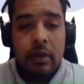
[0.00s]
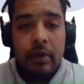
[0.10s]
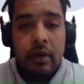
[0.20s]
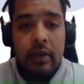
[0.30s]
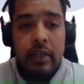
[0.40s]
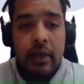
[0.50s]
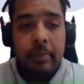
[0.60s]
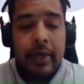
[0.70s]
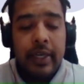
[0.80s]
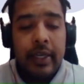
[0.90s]

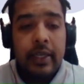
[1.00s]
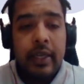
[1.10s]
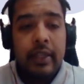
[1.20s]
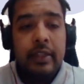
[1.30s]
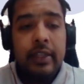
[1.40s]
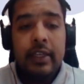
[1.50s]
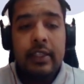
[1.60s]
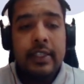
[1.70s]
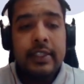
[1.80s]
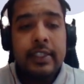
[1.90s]
recommended, and there
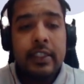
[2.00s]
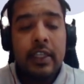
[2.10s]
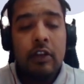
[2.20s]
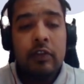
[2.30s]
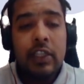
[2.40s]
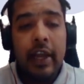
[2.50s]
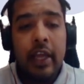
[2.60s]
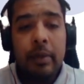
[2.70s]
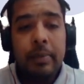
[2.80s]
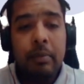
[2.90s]
is restriction on the
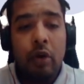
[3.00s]
IRB